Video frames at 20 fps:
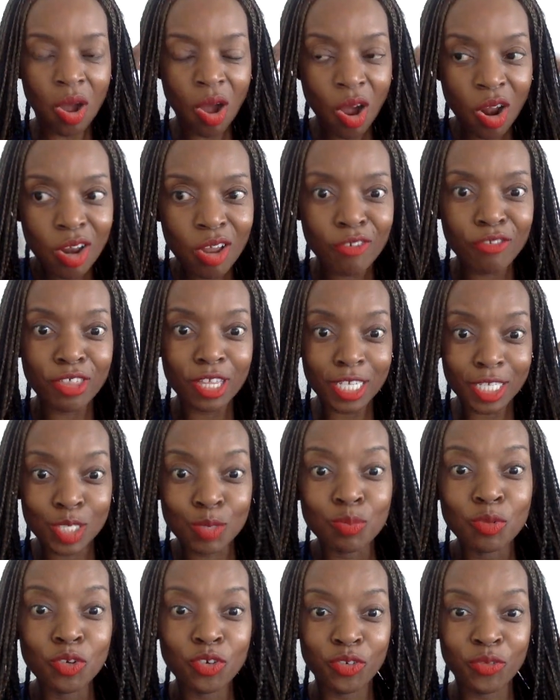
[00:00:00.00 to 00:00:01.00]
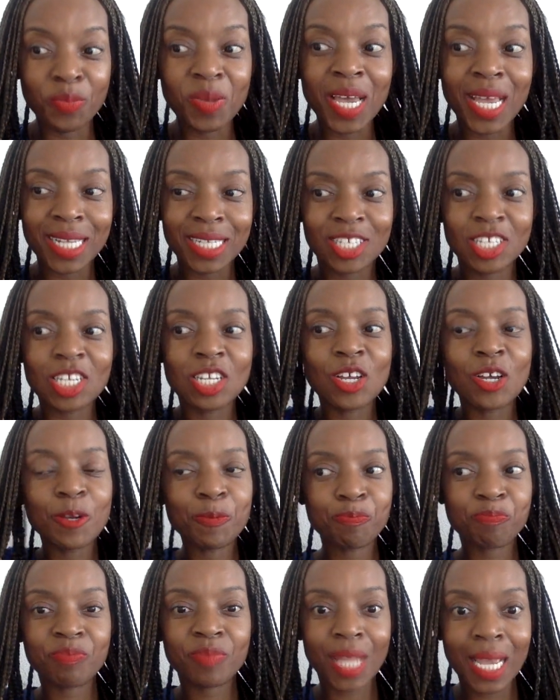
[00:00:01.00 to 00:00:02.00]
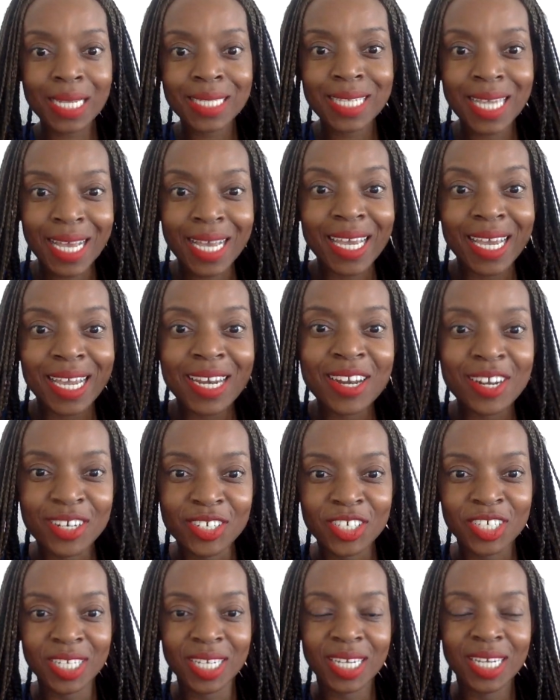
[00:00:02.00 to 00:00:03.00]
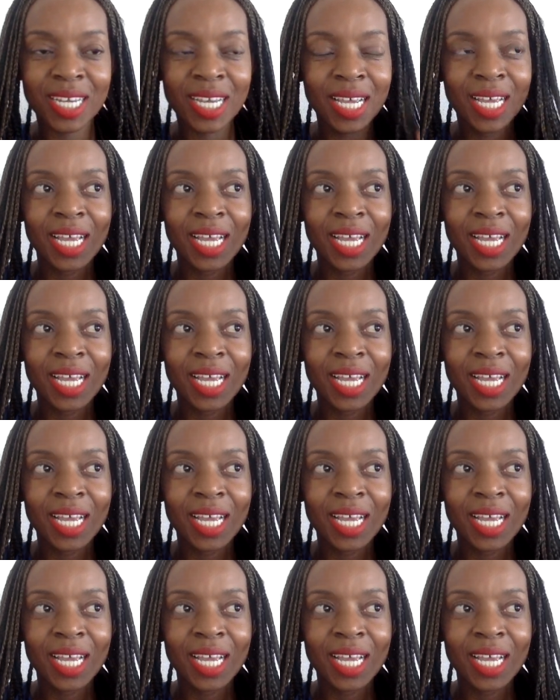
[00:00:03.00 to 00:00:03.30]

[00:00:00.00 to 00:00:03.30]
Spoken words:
all of these movements, you know, they take energy.